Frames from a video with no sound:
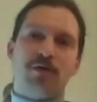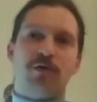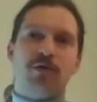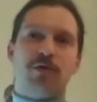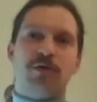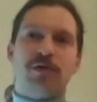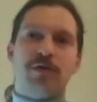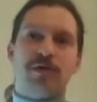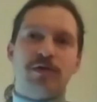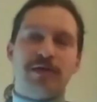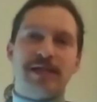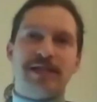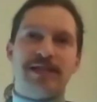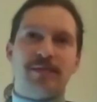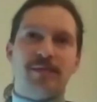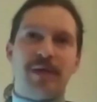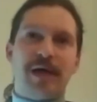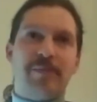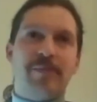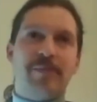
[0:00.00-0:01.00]
or the
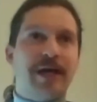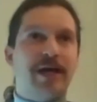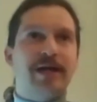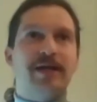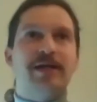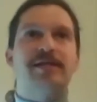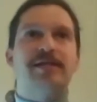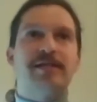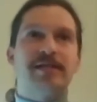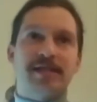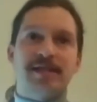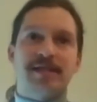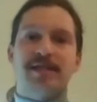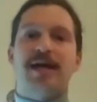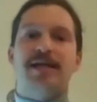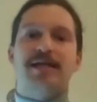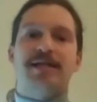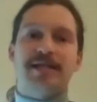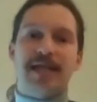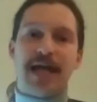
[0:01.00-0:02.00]
reason my parents
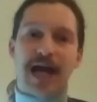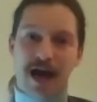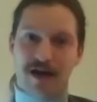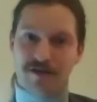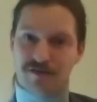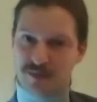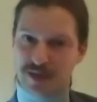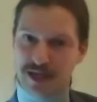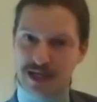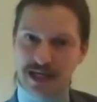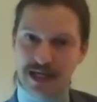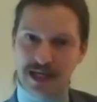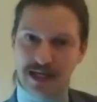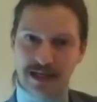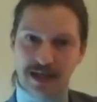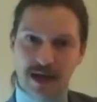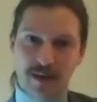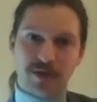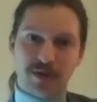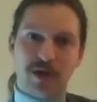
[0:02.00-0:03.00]
decided to have me
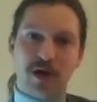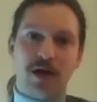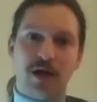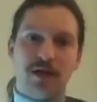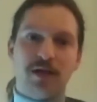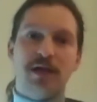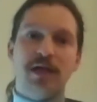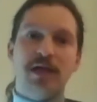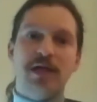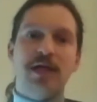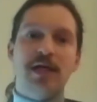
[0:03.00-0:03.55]
in Lebanon,